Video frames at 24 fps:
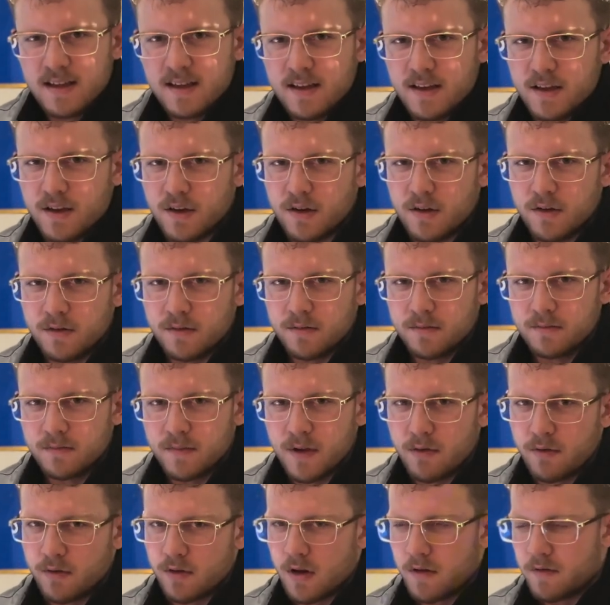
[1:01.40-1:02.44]
you know,
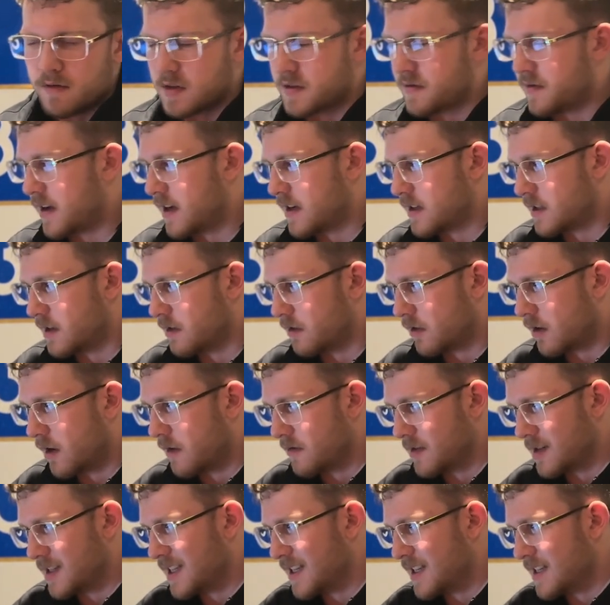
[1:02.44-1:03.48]
it recovers fast, it
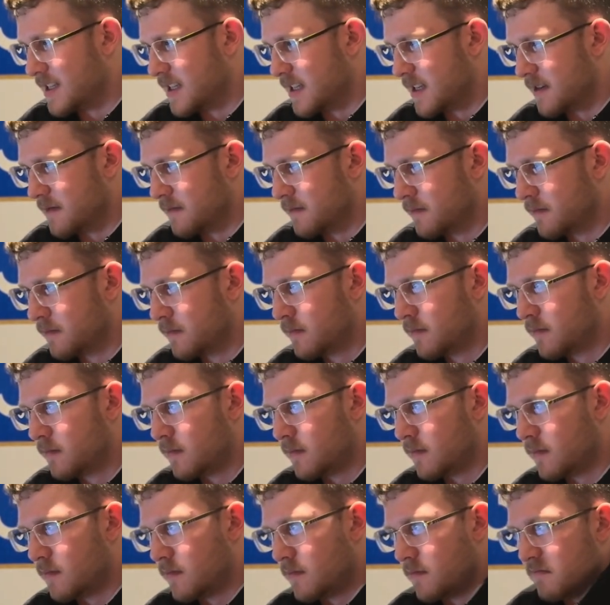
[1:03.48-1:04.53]
recovers easy.
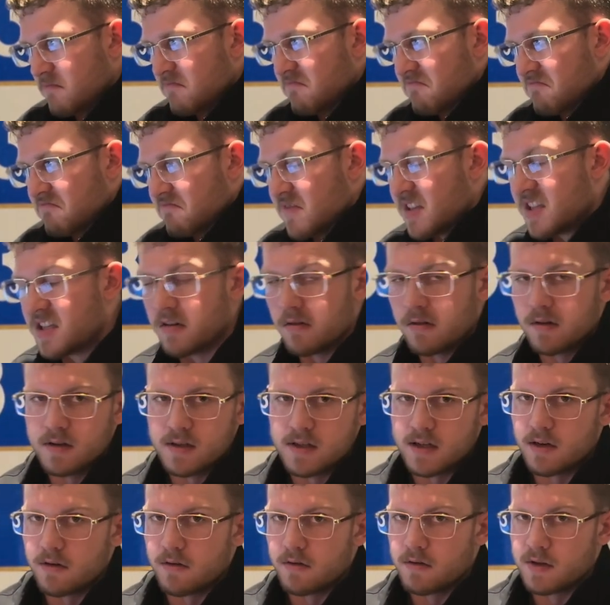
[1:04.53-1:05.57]
Still
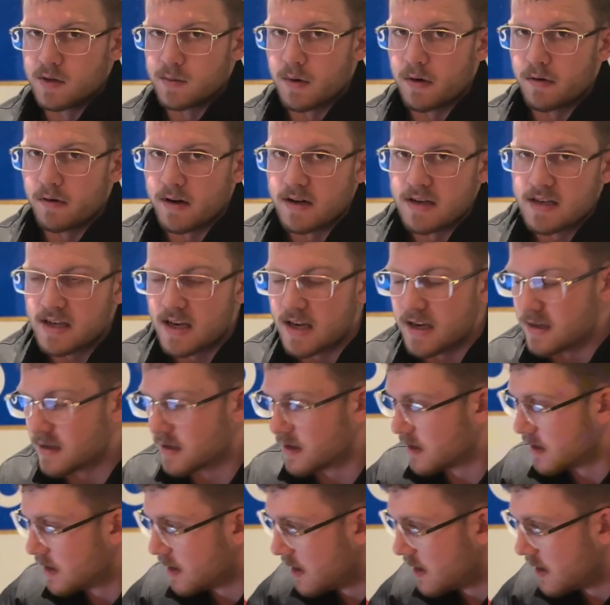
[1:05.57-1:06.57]
consider those my rest days.